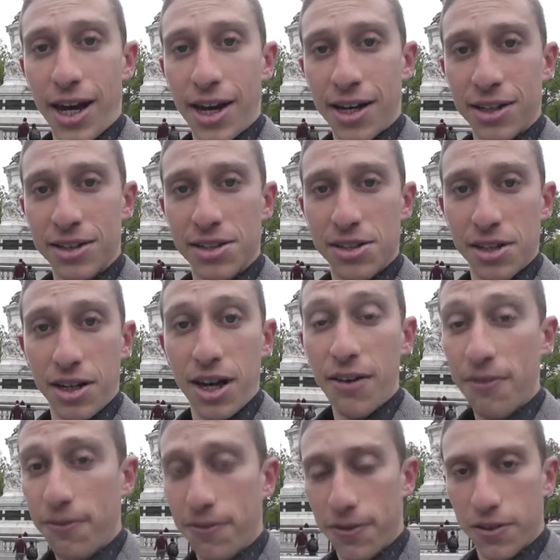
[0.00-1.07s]
And
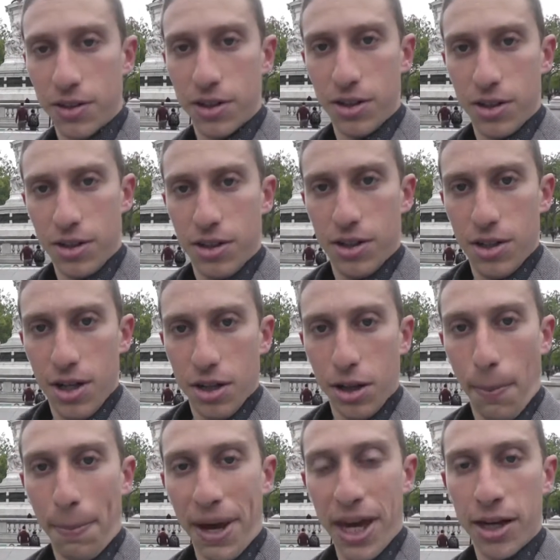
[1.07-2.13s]
if
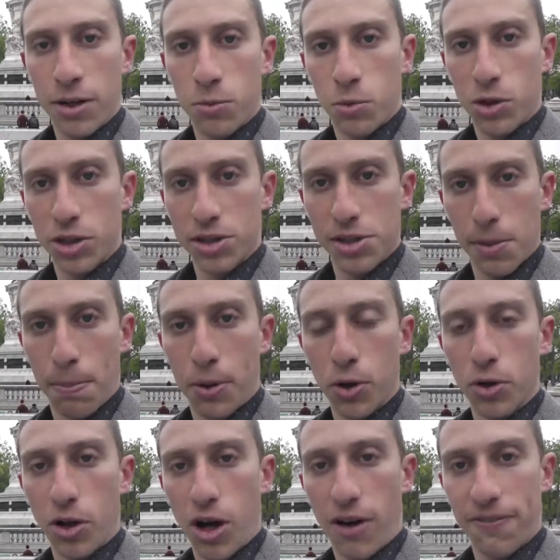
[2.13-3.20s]
Le Pen were to
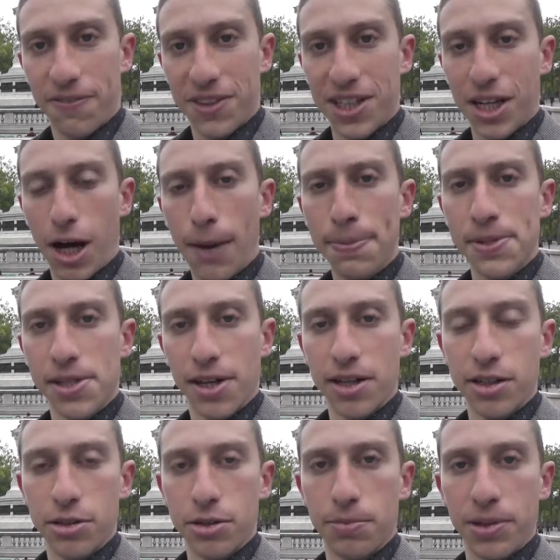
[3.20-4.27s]
pull off the
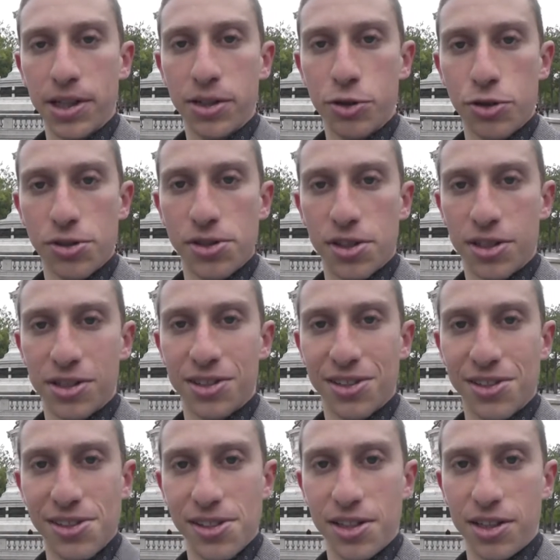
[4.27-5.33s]
upset, it would be interesting
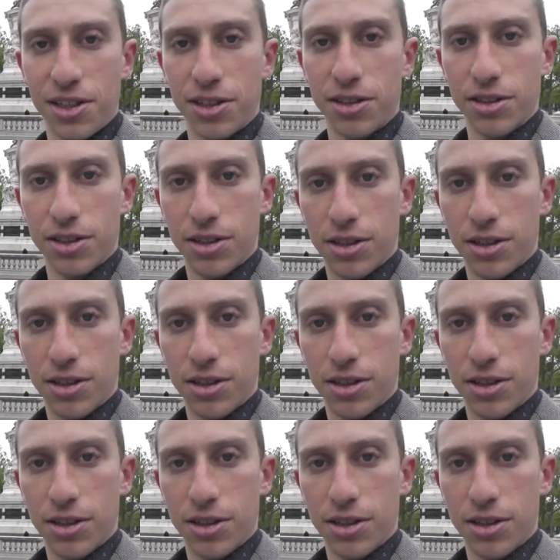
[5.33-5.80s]
to see